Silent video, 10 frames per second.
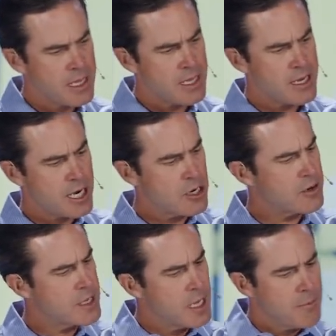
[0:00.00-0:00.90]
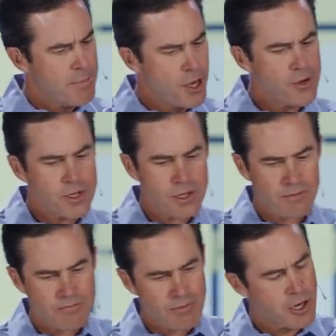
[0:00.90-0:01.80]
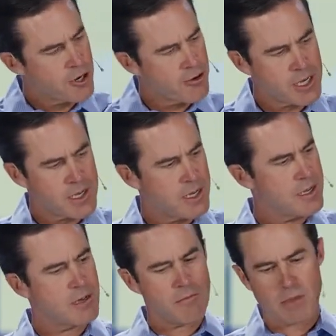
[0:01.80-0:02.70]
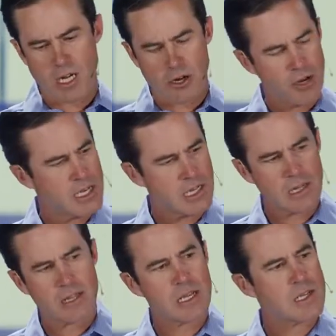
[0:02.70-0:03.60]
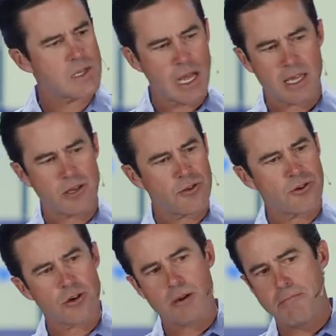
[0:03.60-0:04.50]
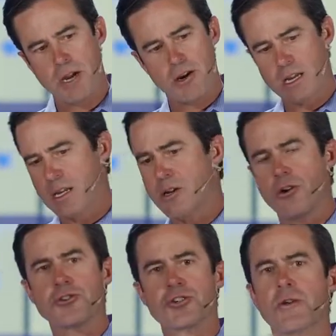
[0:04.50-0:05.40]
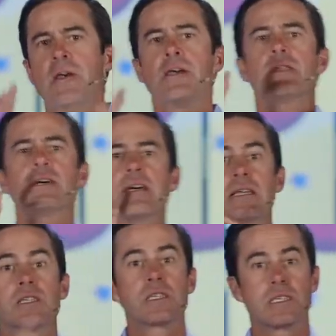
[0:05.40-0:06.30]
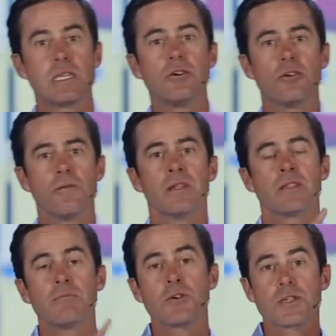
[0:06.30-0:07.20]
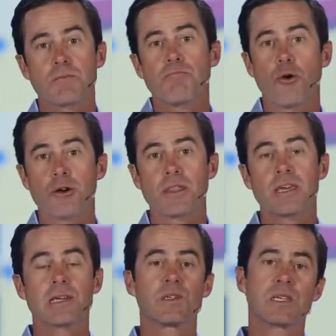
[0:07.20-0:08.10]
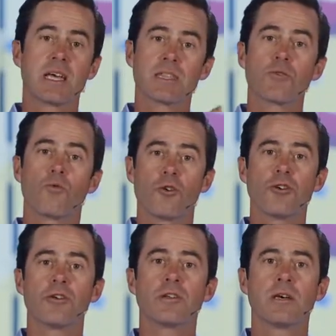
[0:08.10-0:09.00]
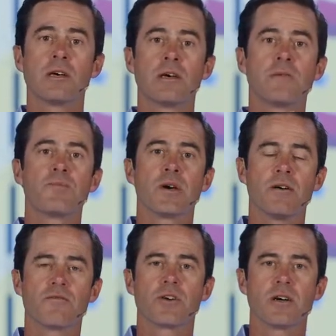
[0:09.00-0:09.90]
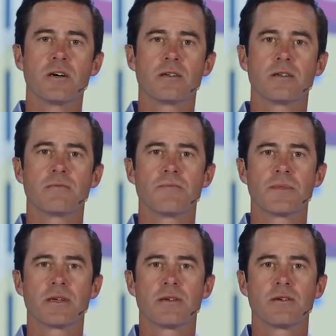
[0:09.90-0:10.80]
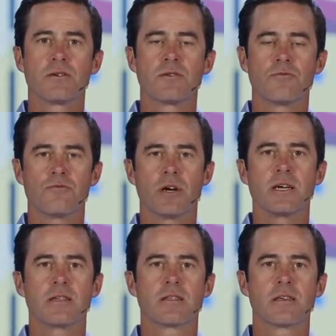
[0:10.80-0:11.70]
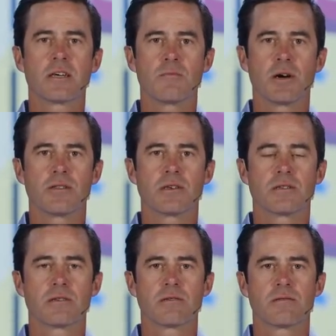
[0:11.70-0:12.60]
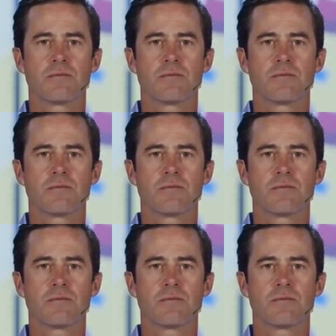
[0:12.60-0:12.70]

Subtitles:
in our post-Christendom, increasingly secular American culture, it is still the most important thing is to get the Word of God right. Think about this.